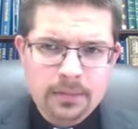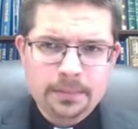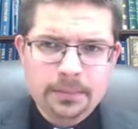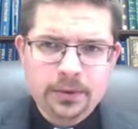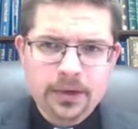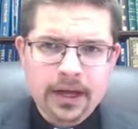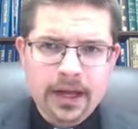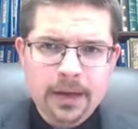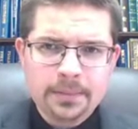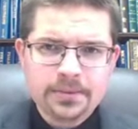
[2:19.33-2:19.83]

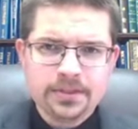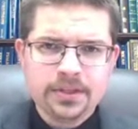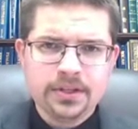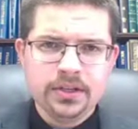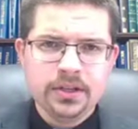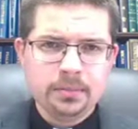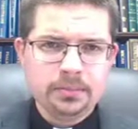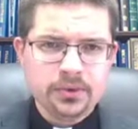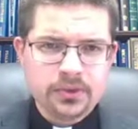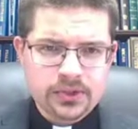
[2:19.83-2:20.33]
Perhaps
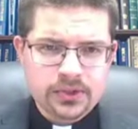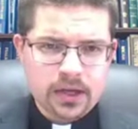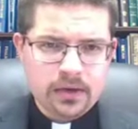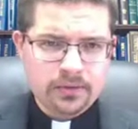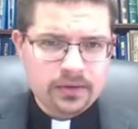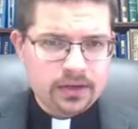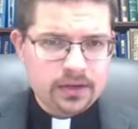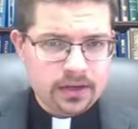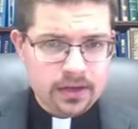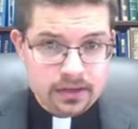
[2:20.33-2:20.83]
the number
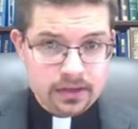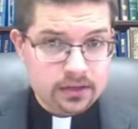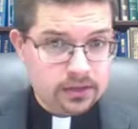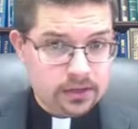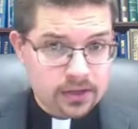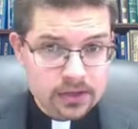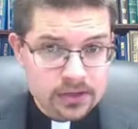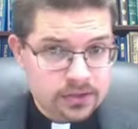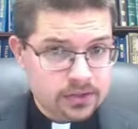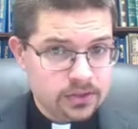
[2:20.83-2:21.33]
7
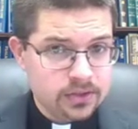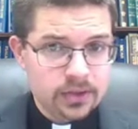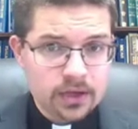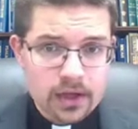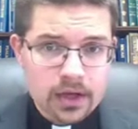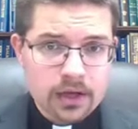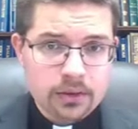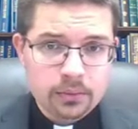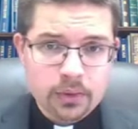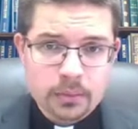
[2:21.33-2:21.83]
does
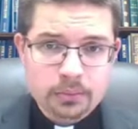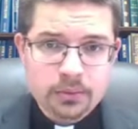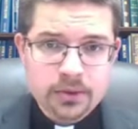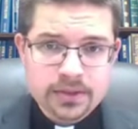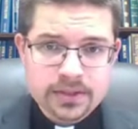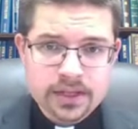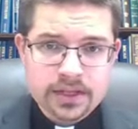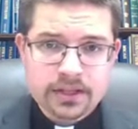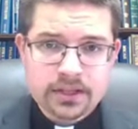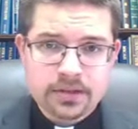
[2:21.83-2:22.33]

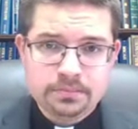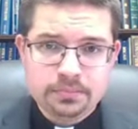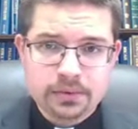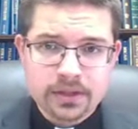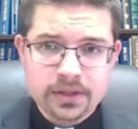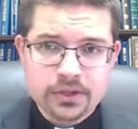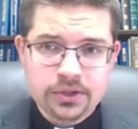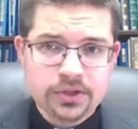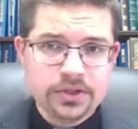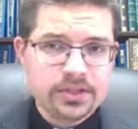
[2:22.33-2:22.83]
represent
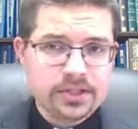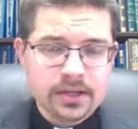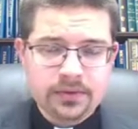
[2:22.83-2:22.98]
completion,